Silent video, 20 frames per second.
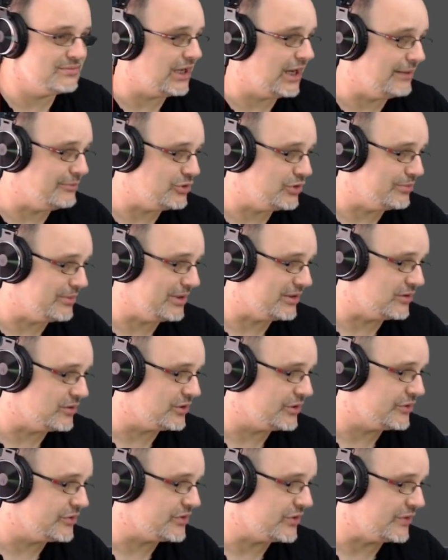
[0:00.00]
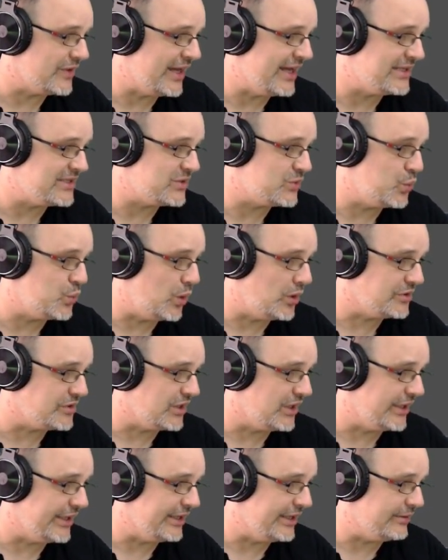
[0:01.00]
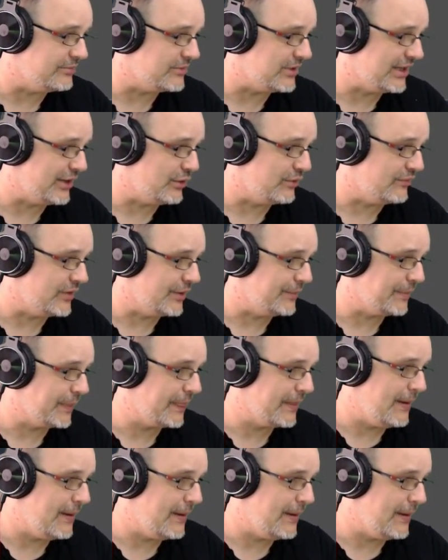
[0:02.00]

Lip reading: I'm talking about Godot, so that's what I am clarifying.